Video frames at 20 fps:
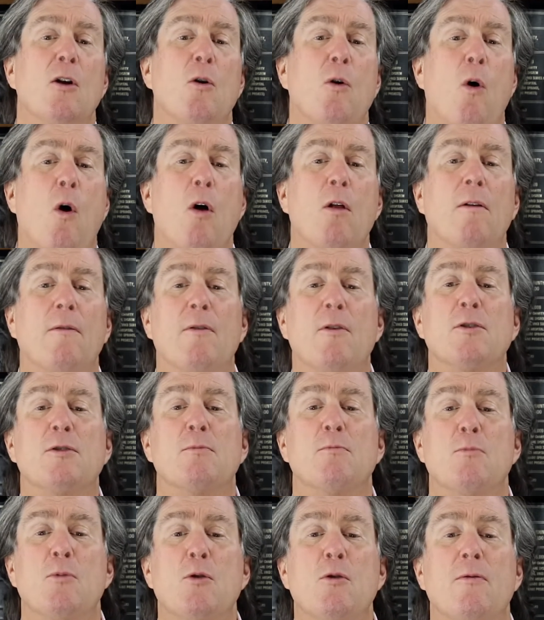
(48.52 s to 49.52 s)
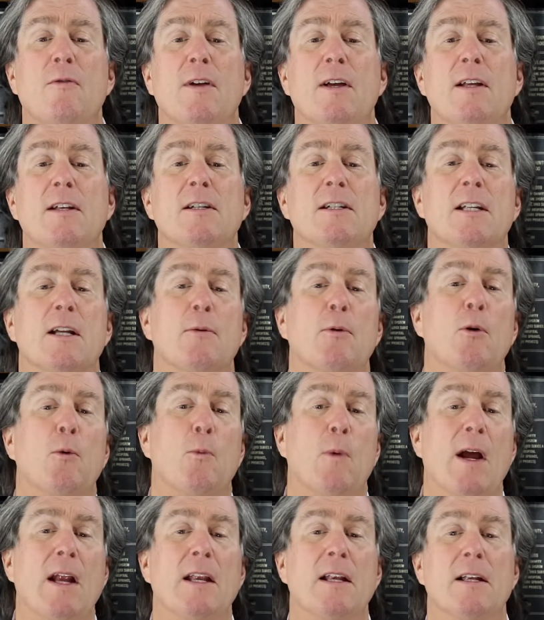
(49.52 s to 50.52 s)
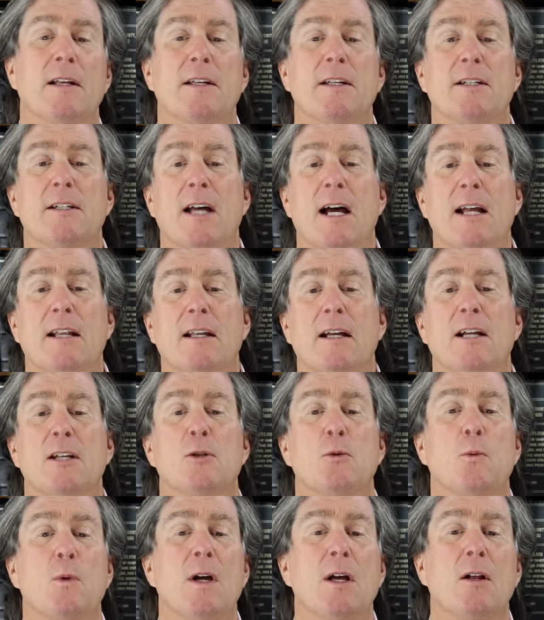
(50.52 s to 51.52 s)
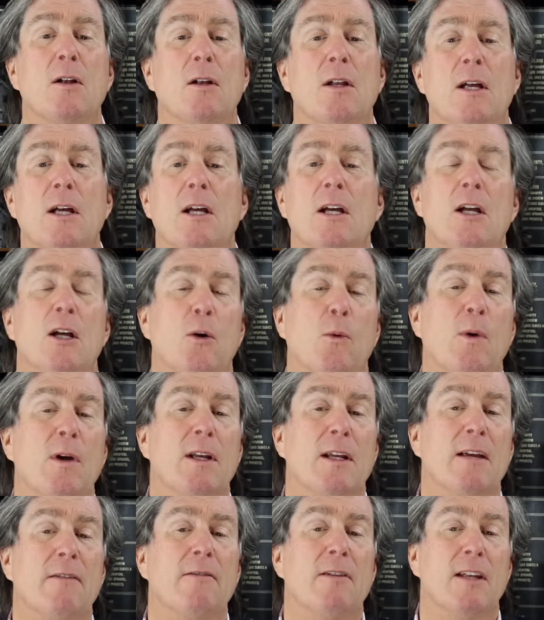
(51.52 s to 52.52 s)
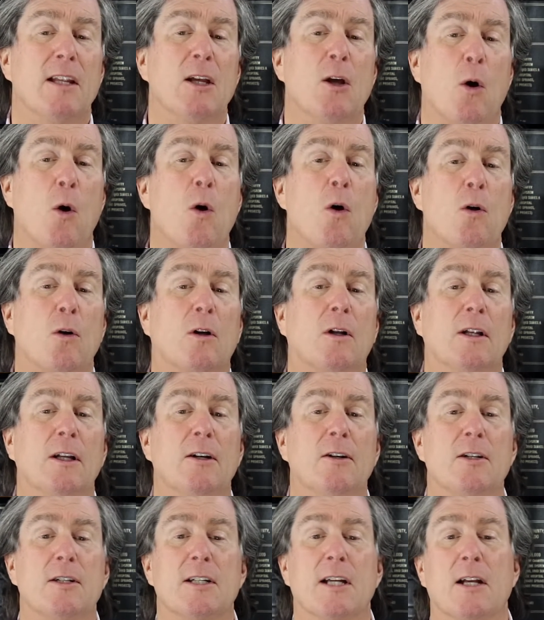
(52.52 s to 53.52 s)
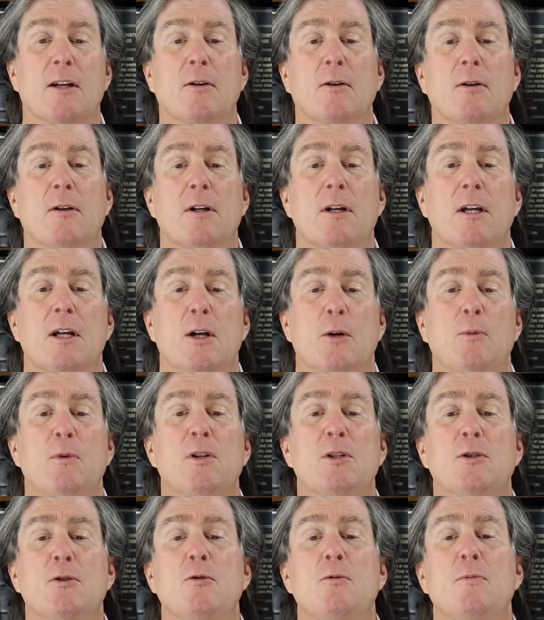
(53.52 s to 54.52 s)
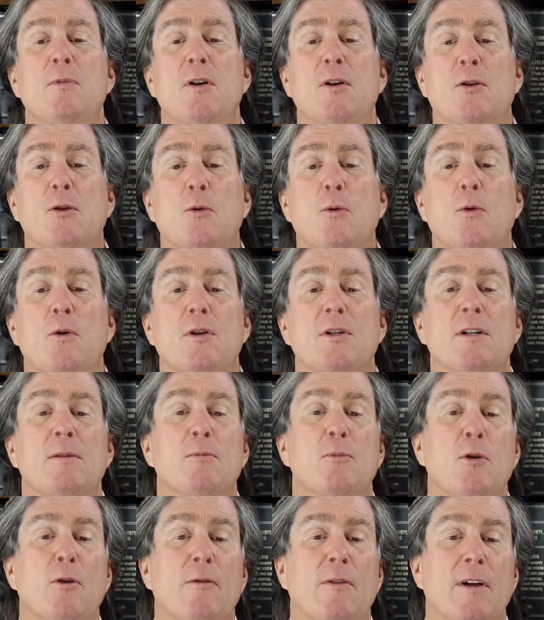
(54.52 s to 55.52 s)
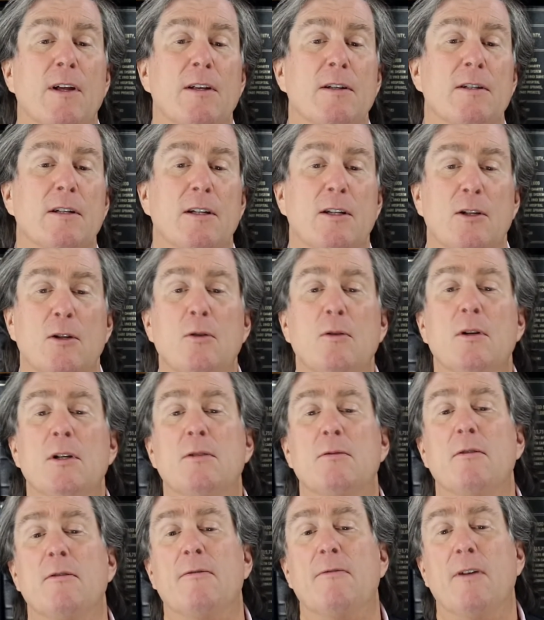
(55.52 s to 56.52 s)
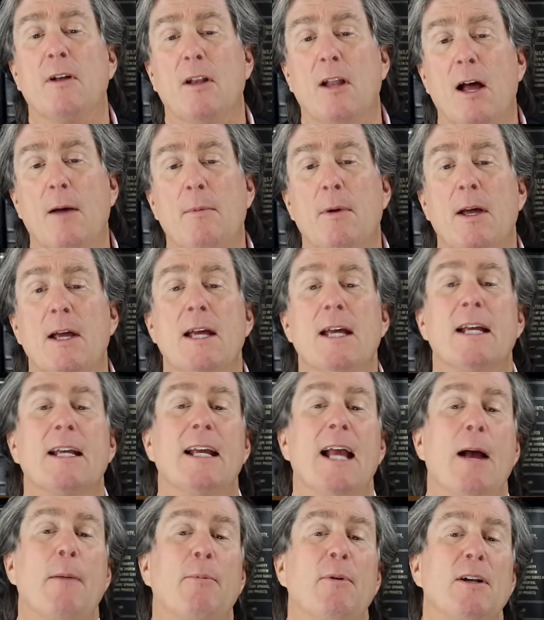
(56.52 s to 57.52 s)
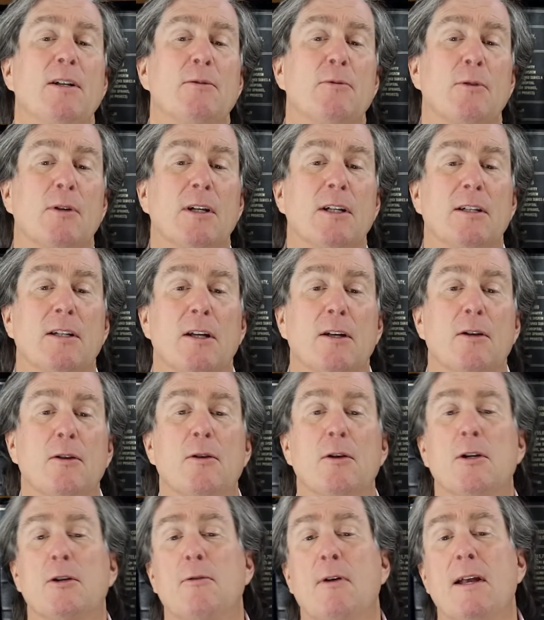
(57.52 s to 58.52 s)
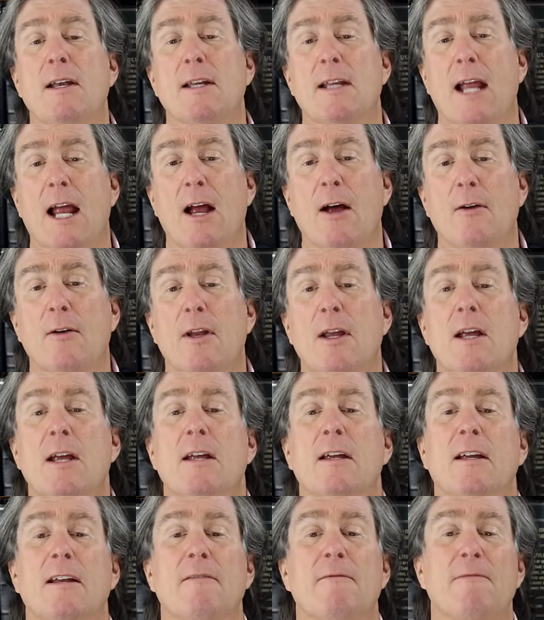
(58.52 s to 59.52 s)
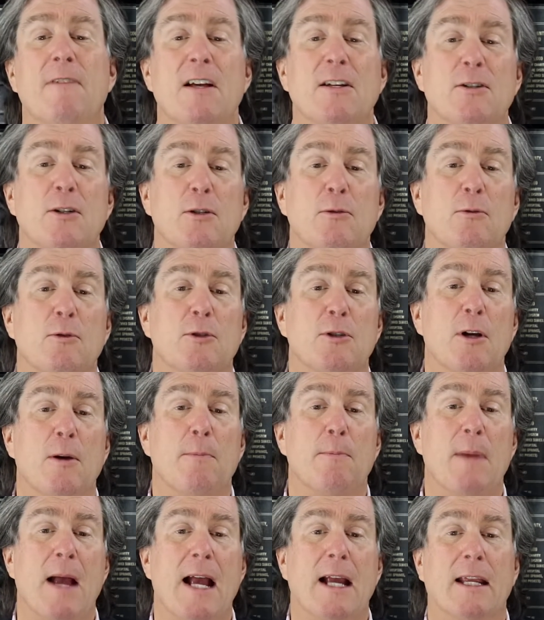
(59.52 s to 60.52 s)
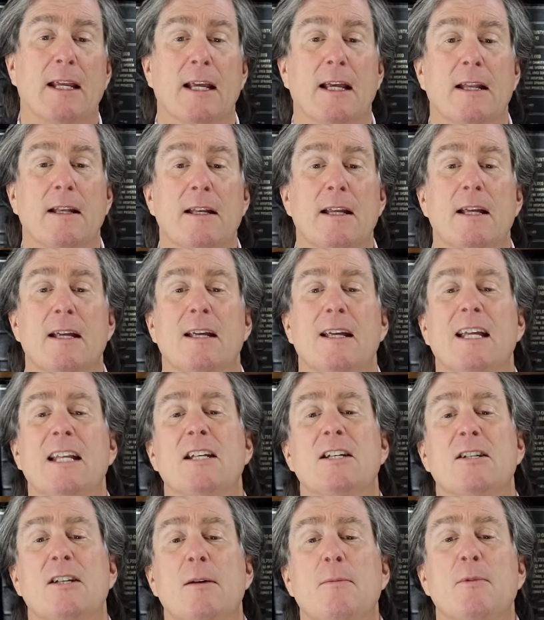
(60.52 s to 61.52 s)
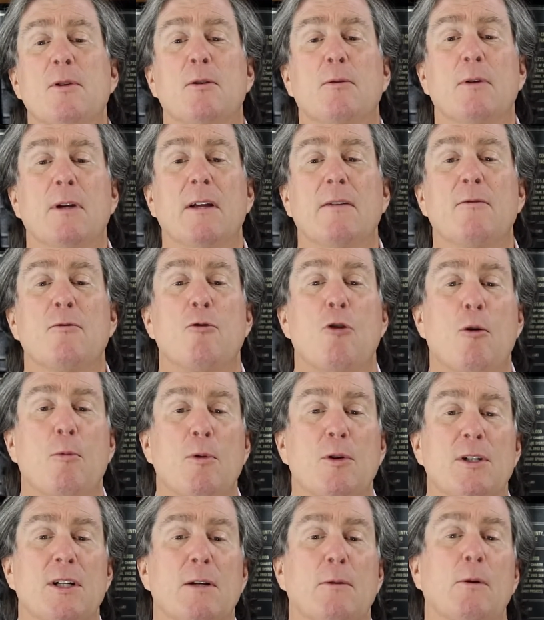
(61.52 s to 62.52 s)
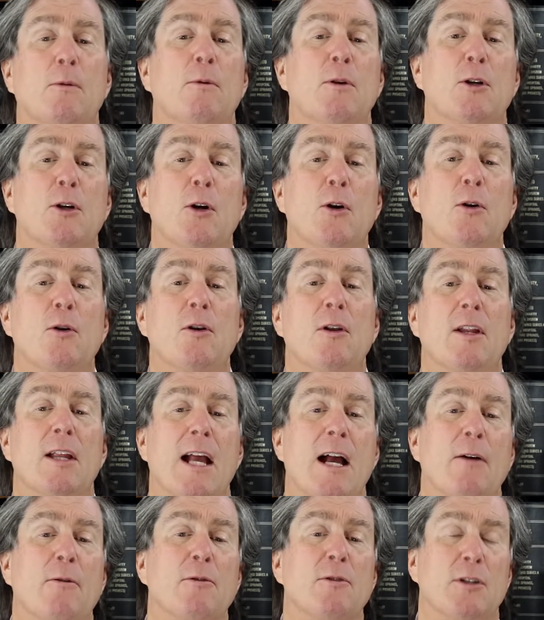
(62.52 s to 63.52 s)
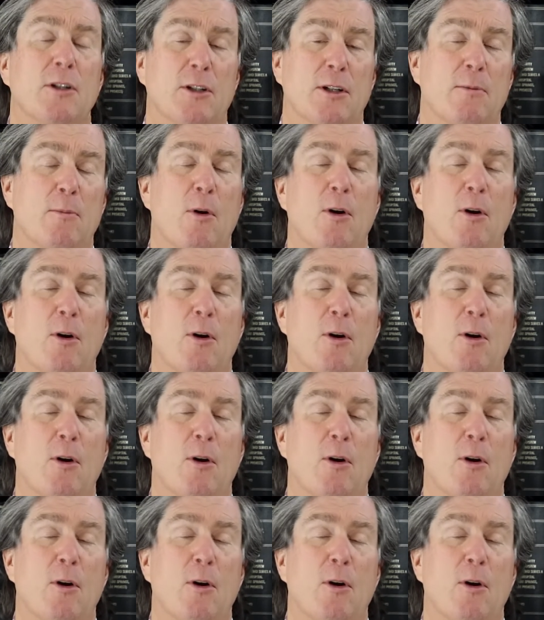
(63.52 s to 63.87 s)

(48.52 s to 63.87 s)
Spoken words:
All of those move-ins that were waiting on the sidelines will, when given the all-clear signal, resume their tours and move-ins, units will fill up, cap rates will continue to trend down, investors will jump back in, and some degree of normalcy will return to the acquisition